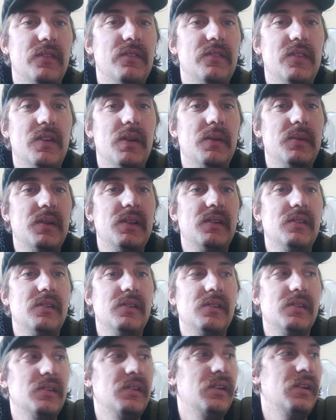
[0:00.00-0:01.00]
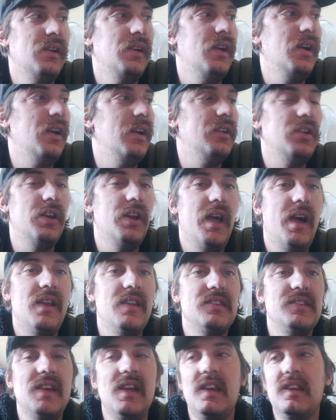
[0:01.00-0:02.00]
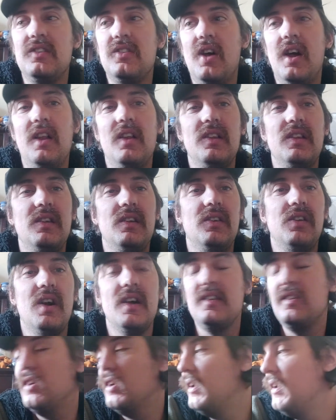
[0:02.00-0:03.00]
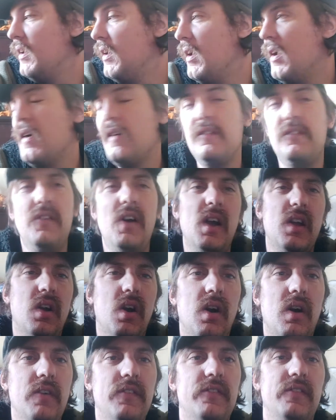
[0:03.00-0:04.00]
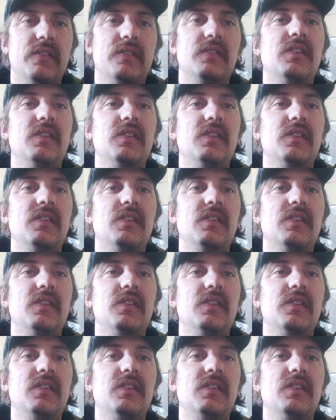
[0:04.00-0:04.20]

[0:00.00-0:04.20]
I mean, don't know how to say this nicely. Fuck off.